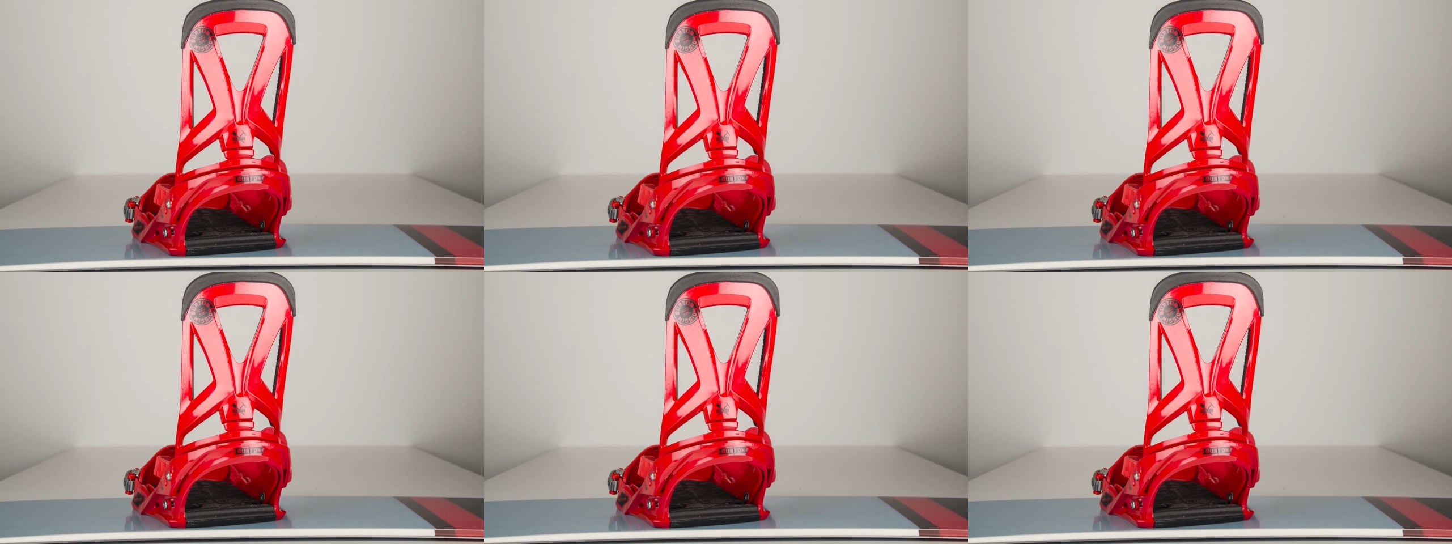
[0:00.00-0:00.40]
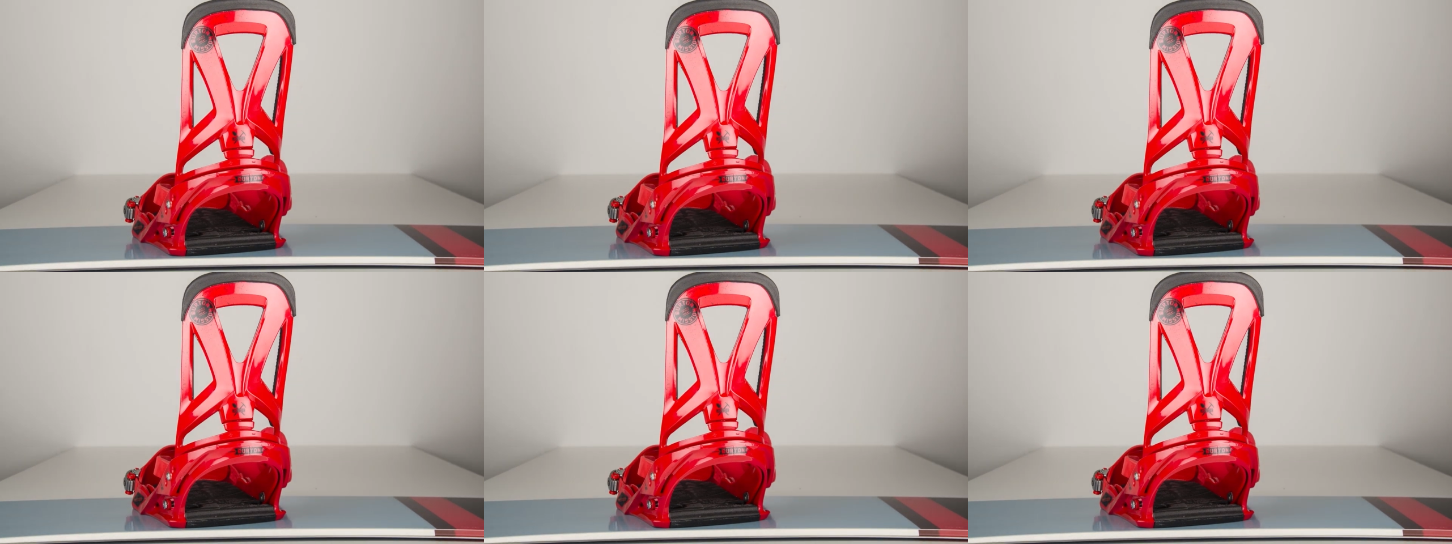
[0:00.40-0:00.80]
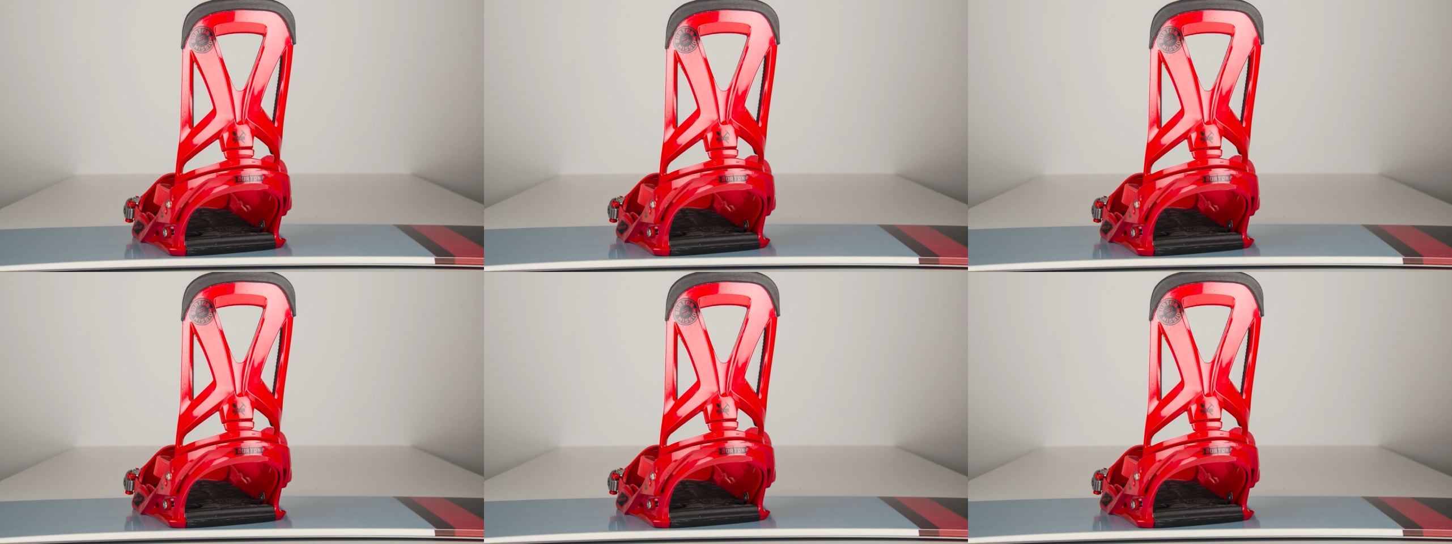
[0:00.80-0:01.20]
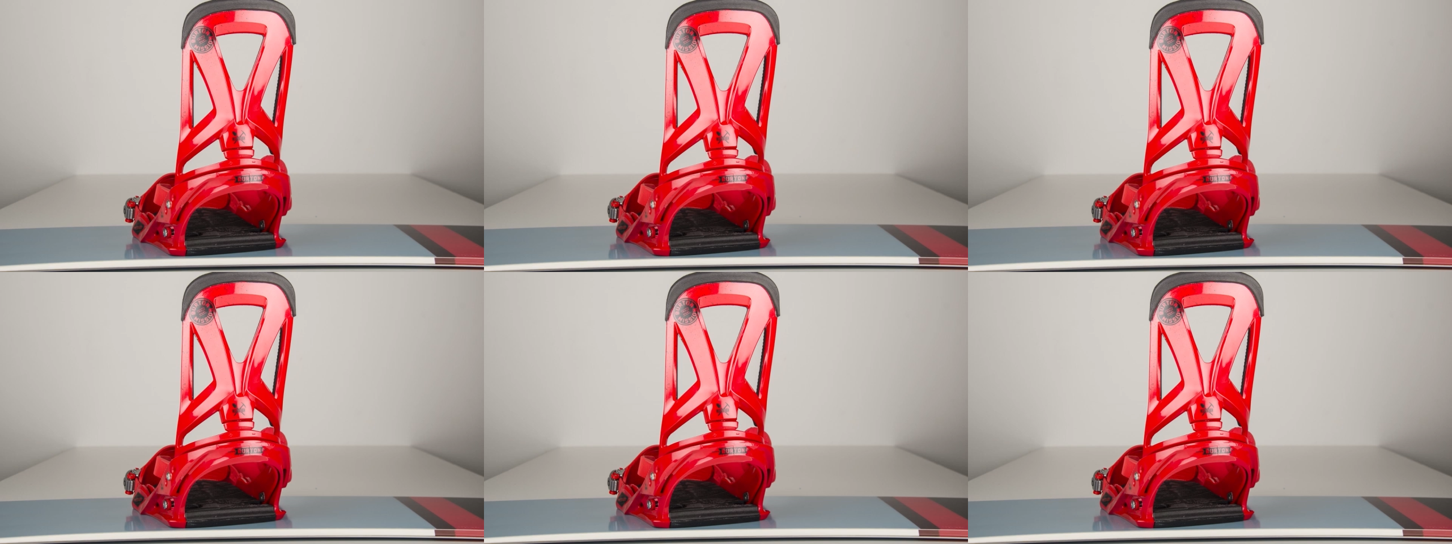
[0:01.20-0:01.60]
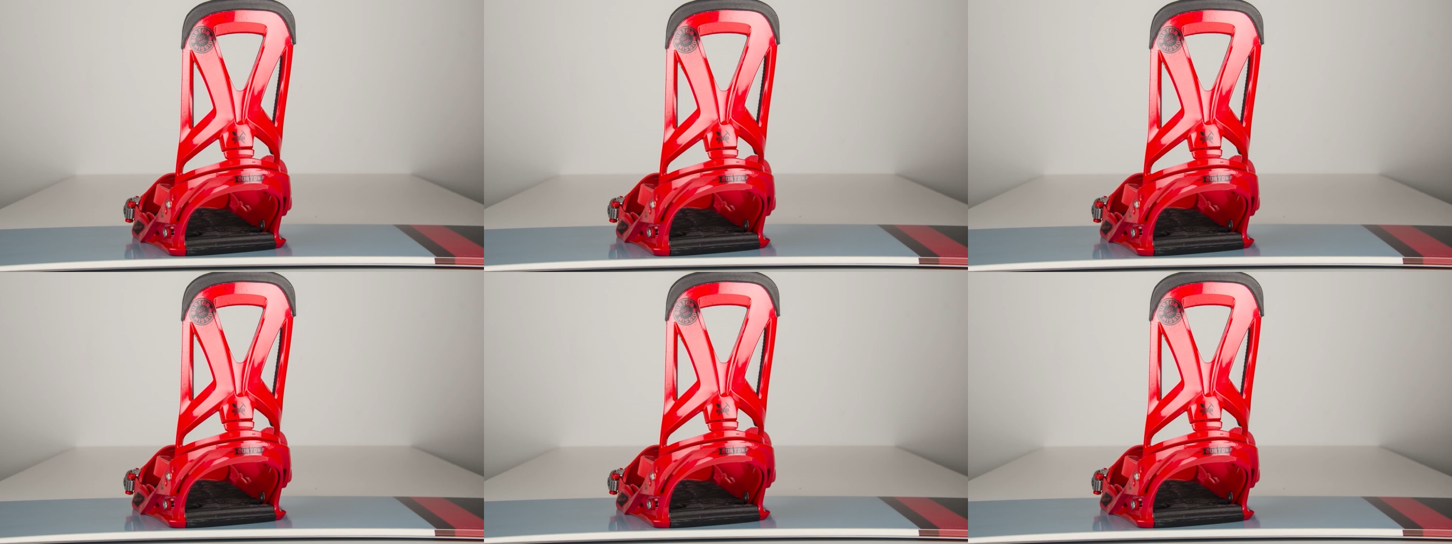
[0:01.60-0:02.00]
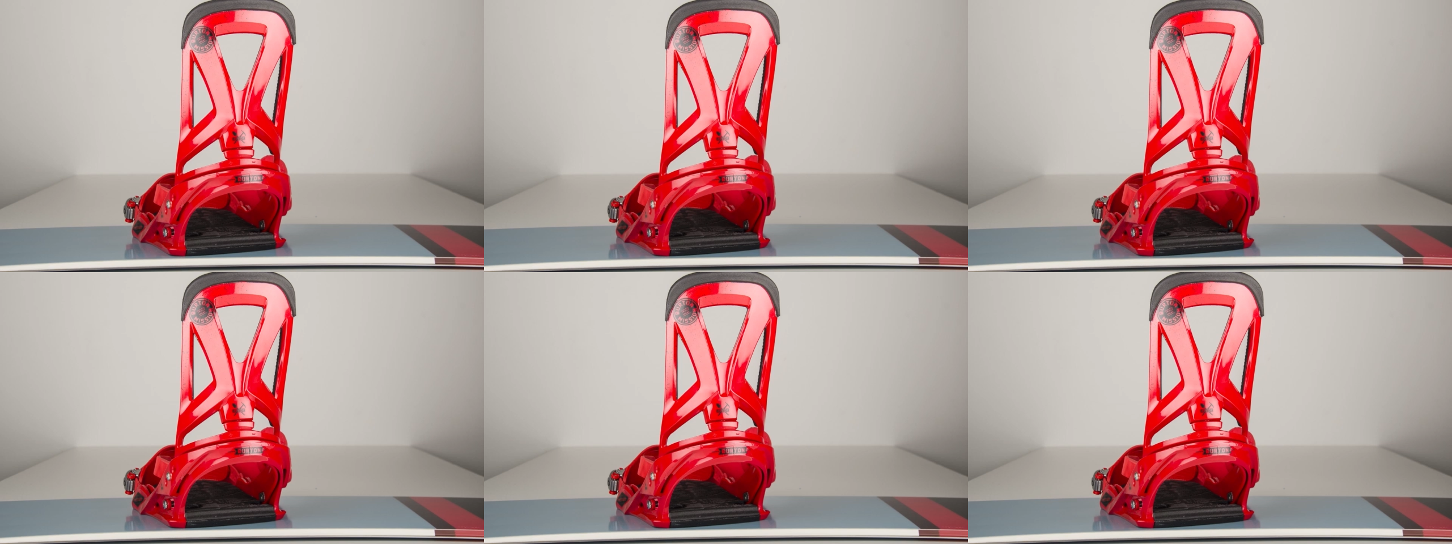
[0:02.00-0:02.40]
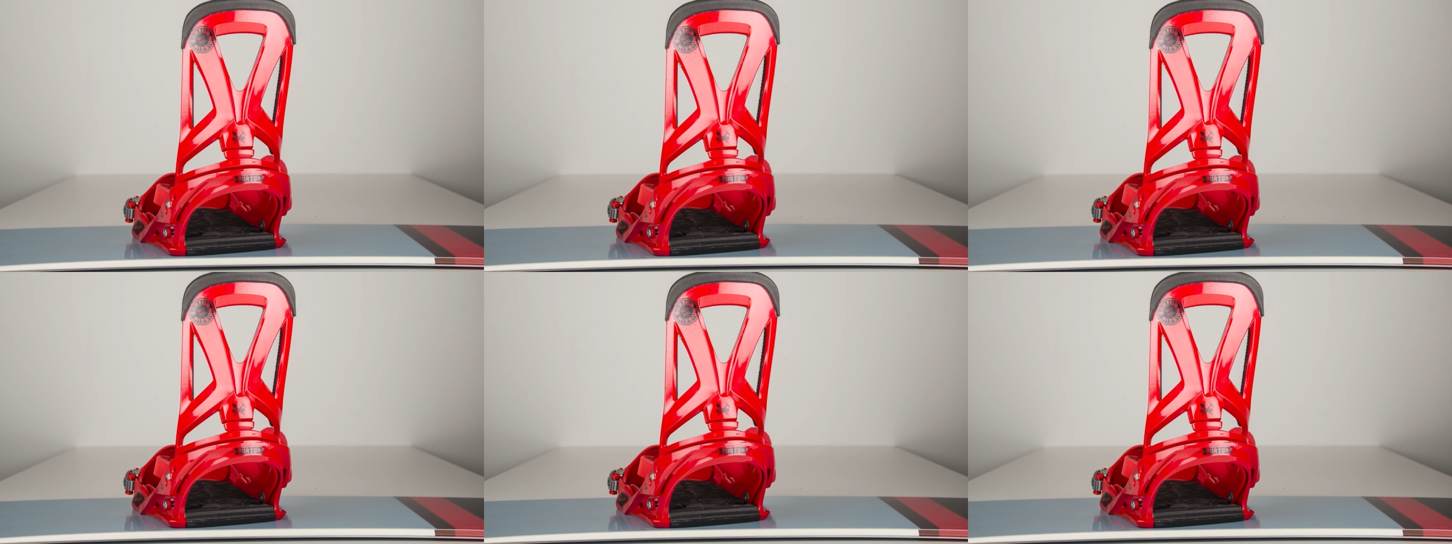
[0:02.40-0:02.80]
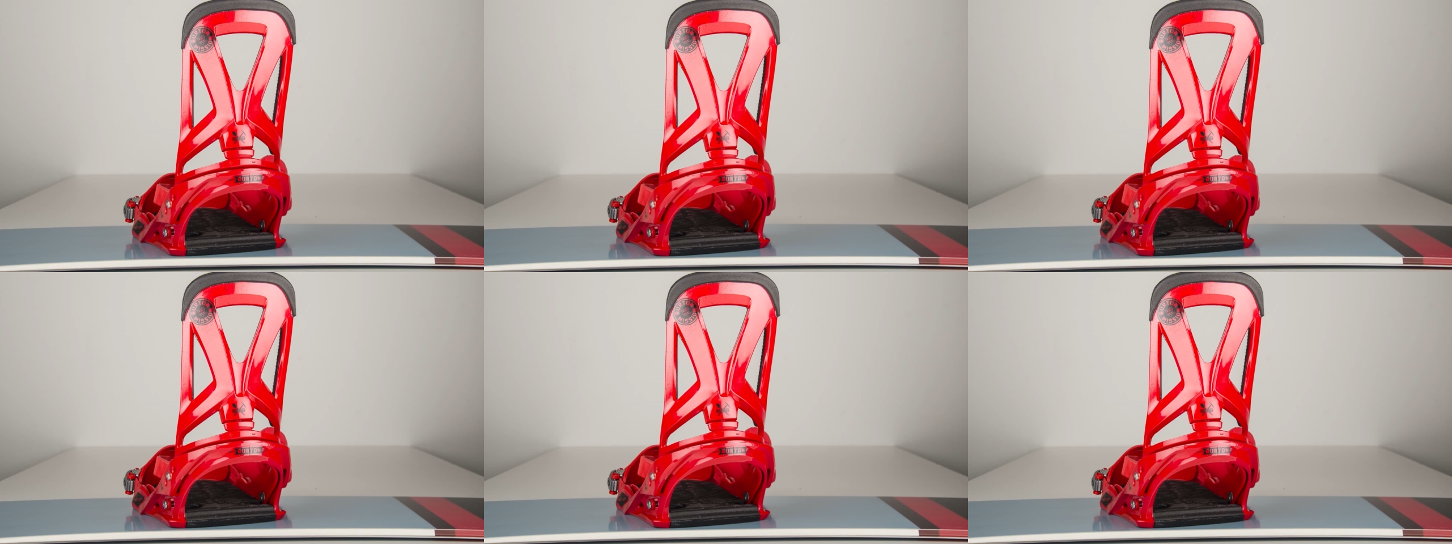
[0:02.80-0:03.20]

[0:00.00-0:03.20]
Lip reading: No face is visible, so there are no lips to read.